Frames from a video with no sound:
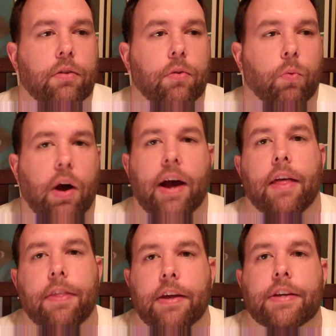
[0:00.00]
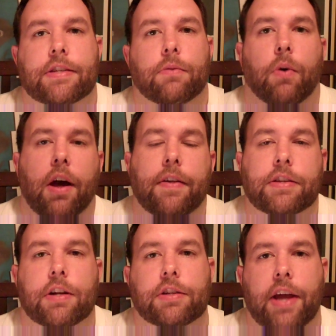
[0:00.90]
why this and why
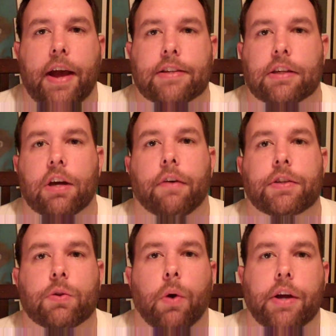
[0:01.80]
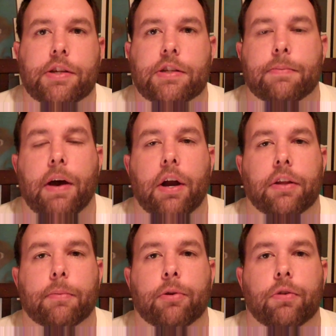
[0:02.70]
this, starts asking all these questions about
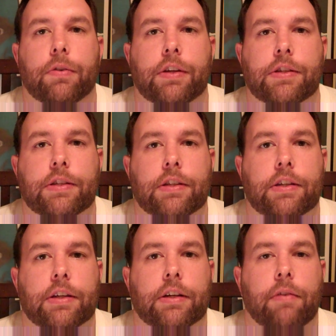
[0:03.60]
other movies and